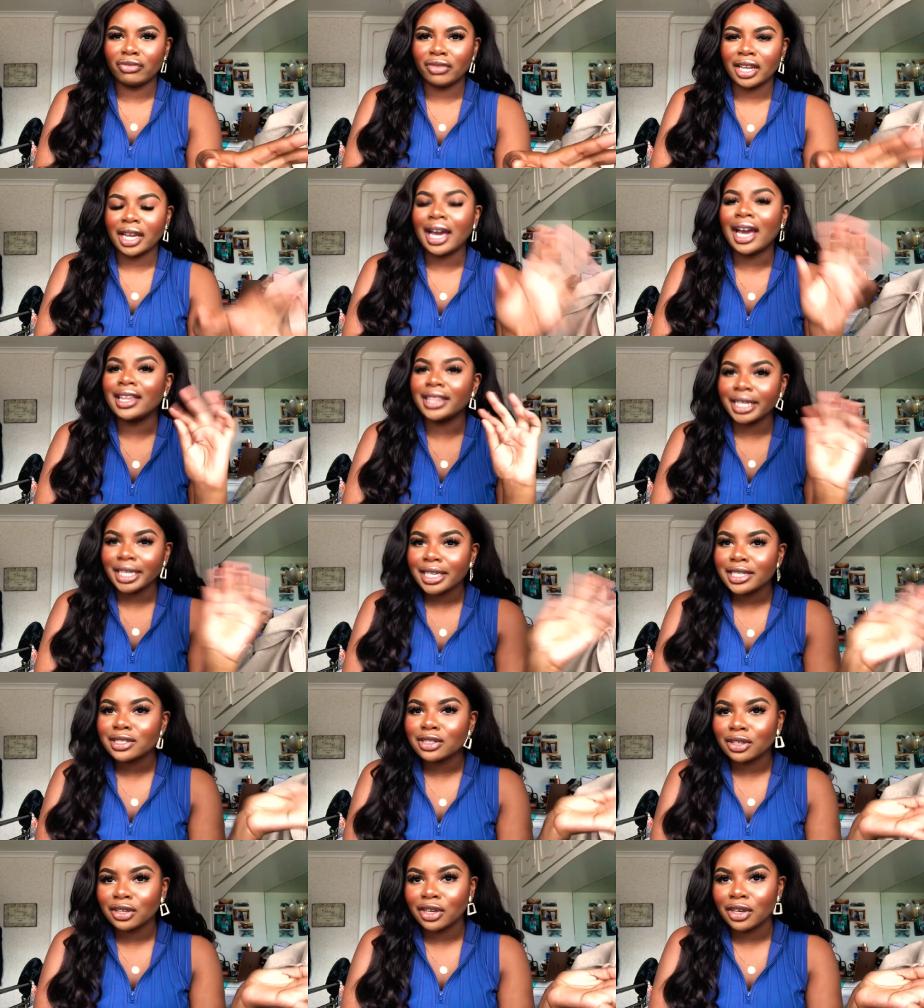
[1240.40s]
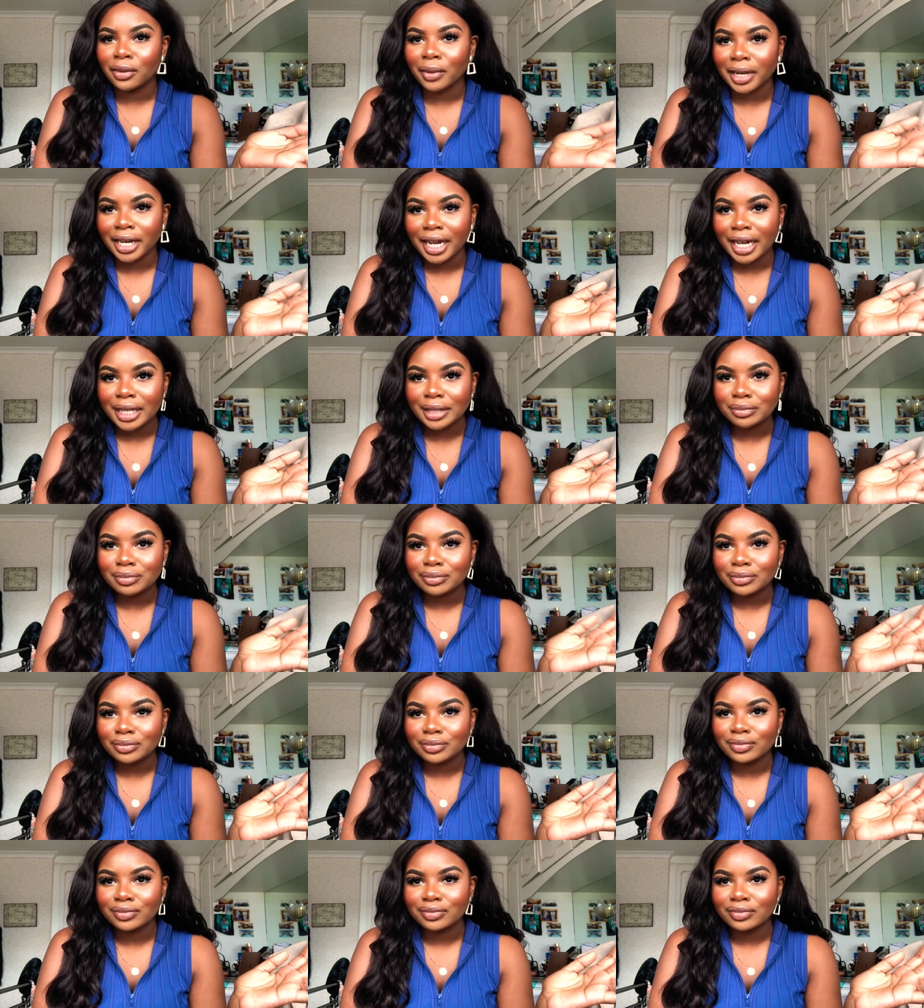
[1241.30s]
i think it's a q&a
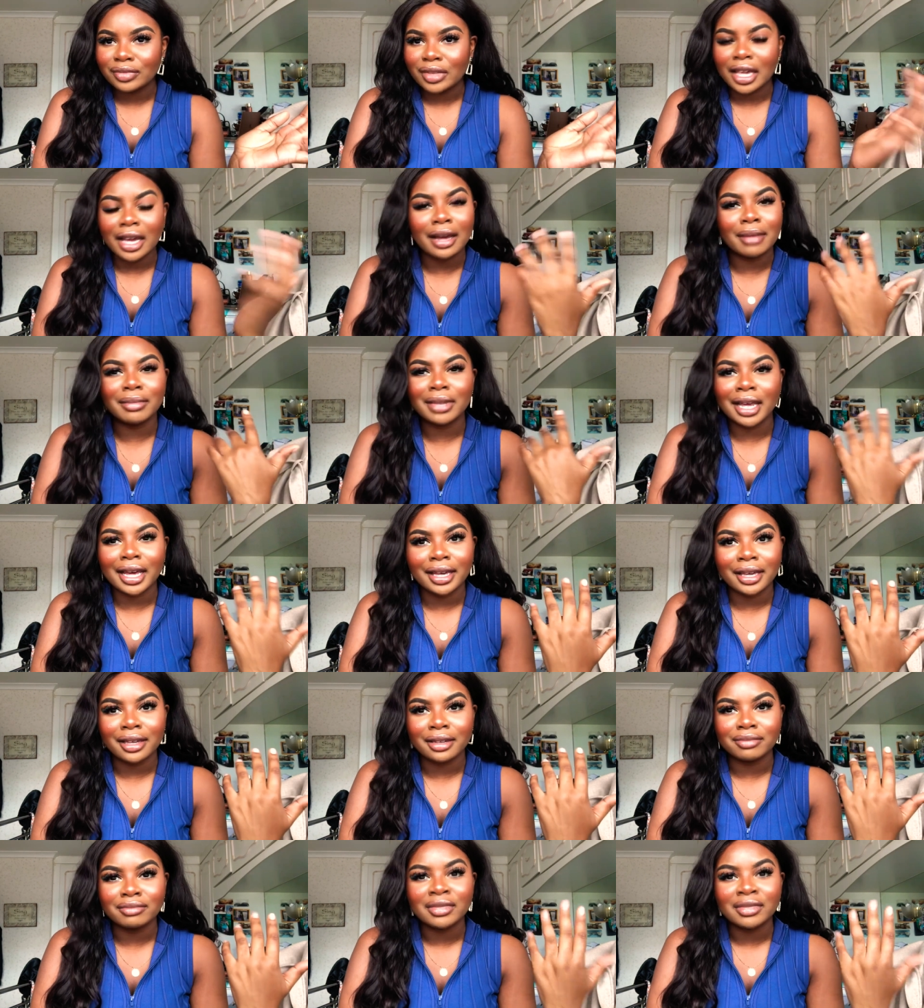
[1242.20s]
I'm lying.